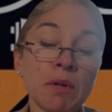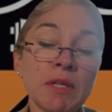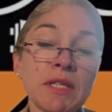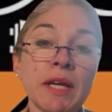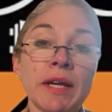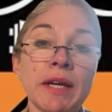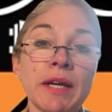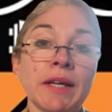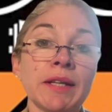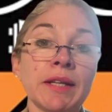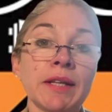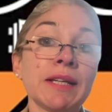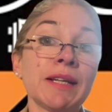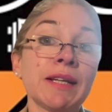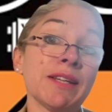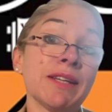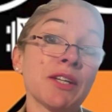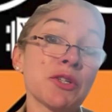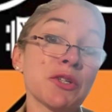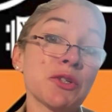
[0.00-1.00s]
would say that in
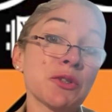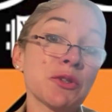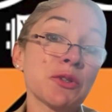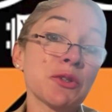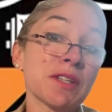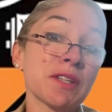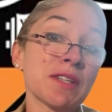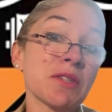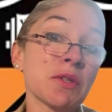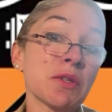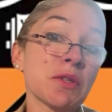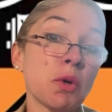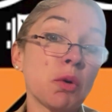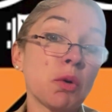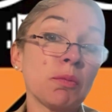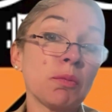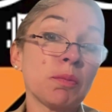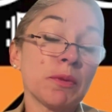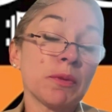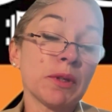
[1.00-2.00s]
addition to this
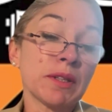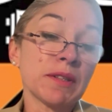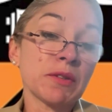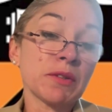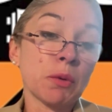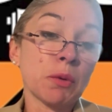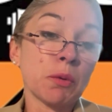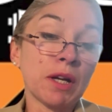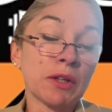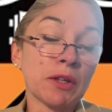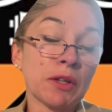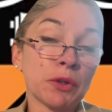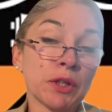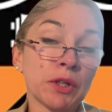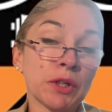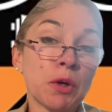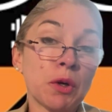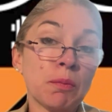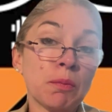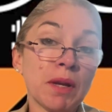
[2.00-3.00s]
regulatory
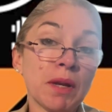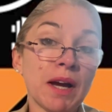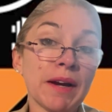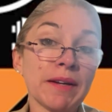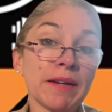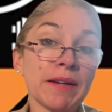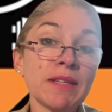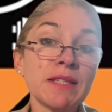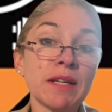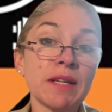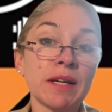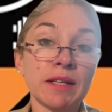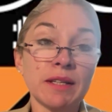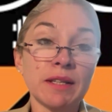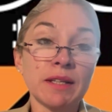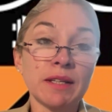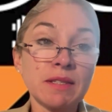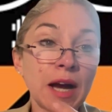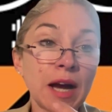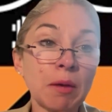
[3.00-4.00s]
compliance that
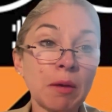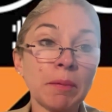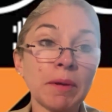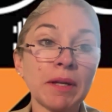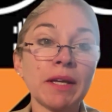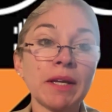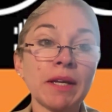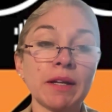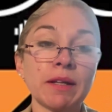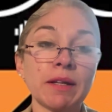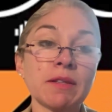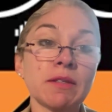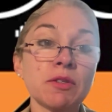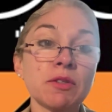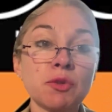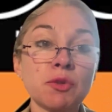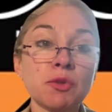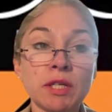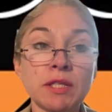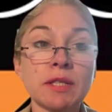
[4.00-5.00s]
is happening and is
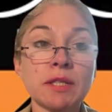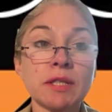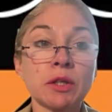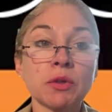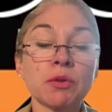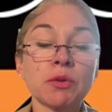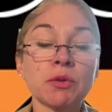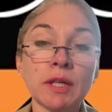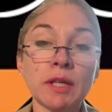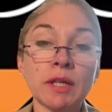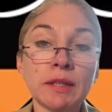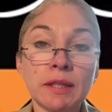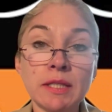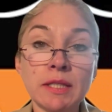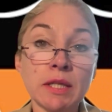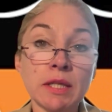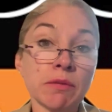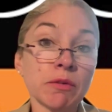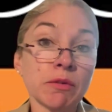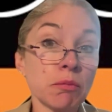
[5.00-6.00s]
stressing the
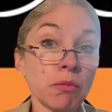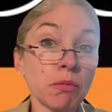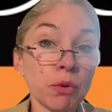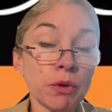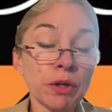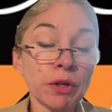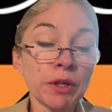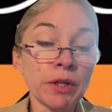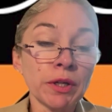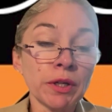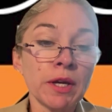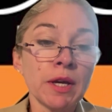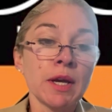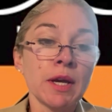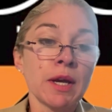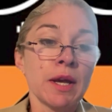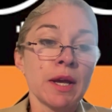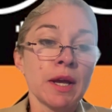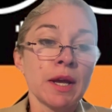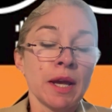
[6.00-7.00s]
utilities even more,
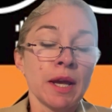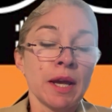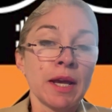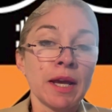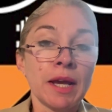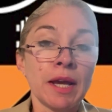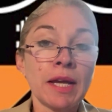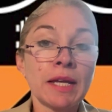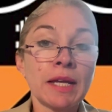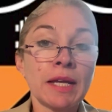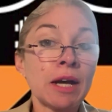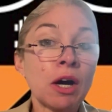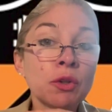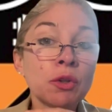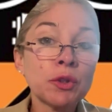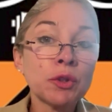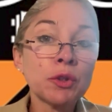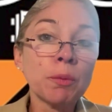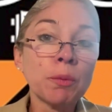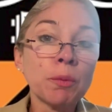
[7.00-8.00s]

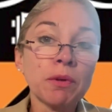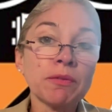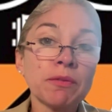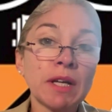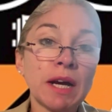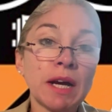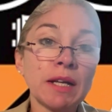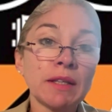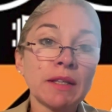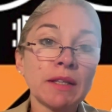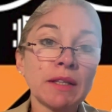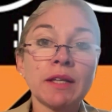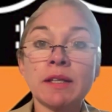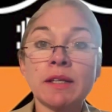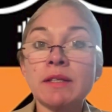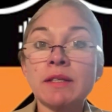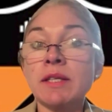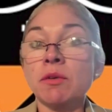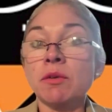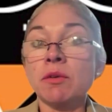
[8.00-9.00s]
on top of that, it
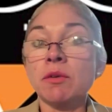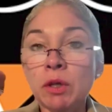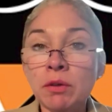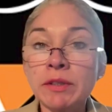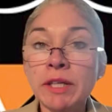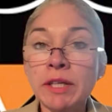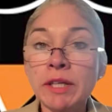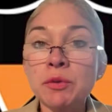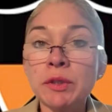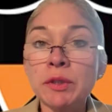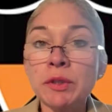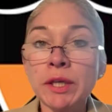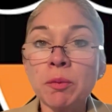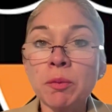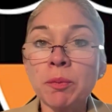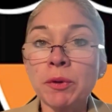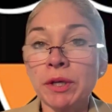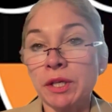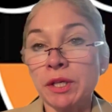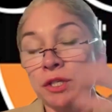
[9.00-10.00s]
is the day-to-day
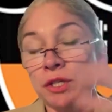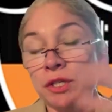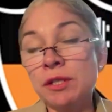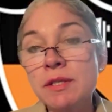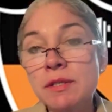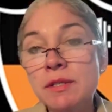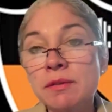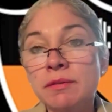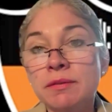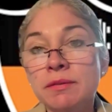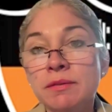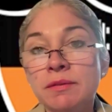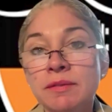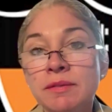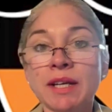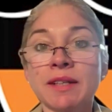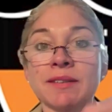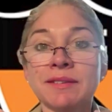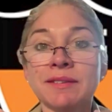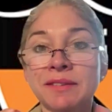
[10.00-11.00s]
operations
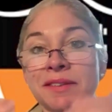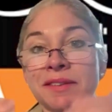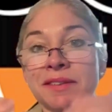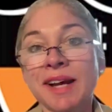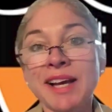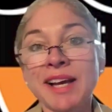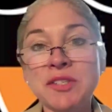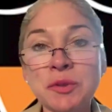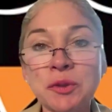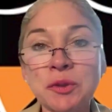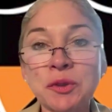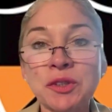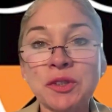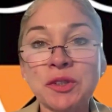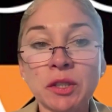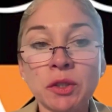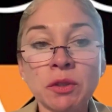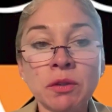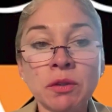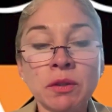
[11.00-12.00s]
that has to
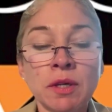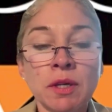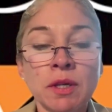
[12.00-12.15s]
continue.